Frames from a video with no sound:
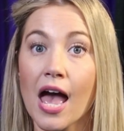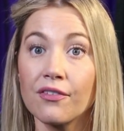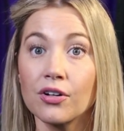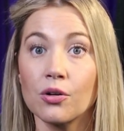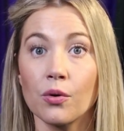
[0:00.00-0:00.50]

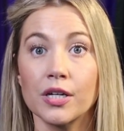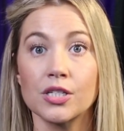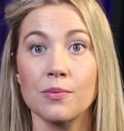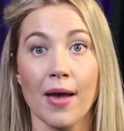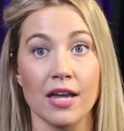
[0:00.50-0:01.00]
ever going
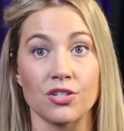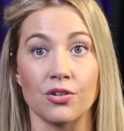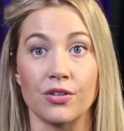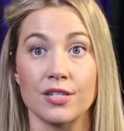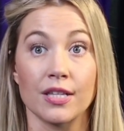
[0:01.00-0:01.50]
to
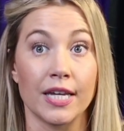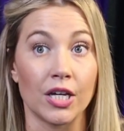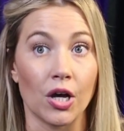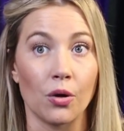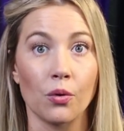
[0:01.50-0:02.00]
master this
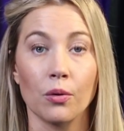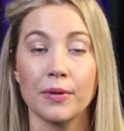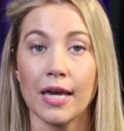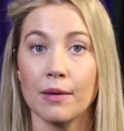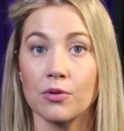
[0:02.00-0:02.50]
lingo or
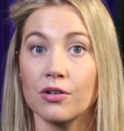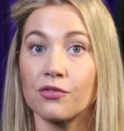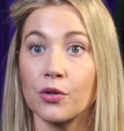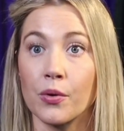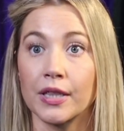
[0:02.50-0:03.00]
be able to
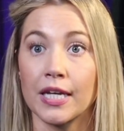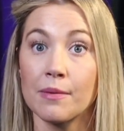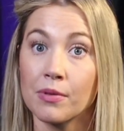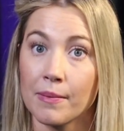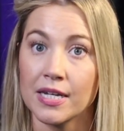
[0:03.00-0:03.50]
fluently
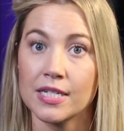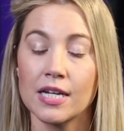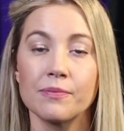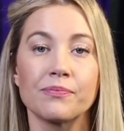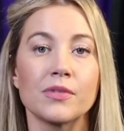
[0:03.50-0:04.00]
implement
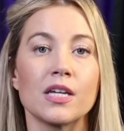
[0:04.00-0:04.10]
it.